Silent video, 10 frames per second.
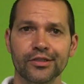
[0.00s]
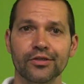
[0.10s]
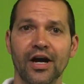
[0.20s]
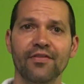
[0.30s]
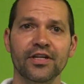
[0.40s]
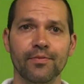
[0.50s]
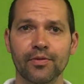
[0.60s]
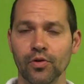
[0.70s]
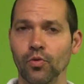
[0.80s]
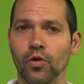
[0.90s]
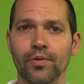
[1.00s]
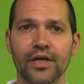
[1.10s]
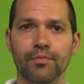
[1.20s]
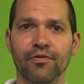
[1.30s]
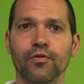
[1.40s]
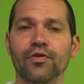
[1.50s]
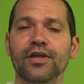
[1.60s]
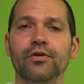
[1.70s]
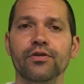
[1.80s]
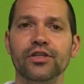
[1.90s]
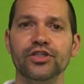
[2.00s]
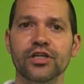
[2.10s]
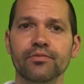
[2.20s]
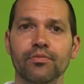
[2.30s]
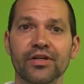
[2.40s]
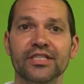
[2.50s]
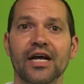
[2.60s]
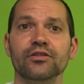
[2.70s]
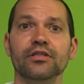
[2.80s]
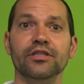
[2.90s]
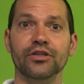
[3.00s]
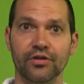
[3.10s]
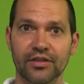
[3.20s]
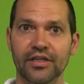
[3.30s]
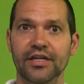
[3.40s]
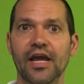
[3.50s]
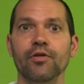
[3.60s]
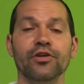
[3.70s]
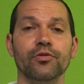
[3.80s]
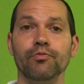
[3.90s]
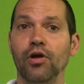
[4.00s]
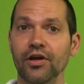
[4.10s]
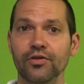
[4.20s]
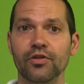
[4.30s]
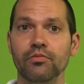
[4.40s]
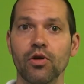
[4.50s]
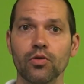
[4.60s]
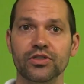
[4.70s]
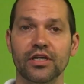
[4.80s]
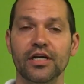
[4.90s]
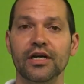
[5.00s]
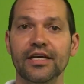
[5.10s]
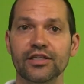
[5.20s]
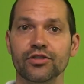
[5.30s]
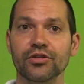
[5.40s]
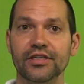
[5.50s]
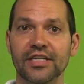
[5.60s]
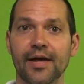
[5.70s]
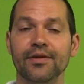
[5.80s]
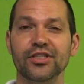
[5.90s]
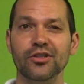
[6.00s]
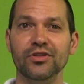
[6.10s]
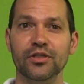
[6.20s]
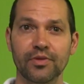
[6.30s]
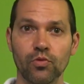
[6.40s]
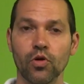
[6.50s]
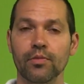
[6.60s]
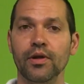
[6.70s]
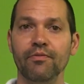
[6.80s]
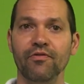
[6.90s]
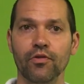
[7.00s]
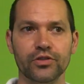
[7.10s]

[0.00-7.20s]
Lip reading: So half the time people are warming up before they go to the gym, but it's actually during the day where you're going to probably do the most injury and damage that you need to be warmed up for.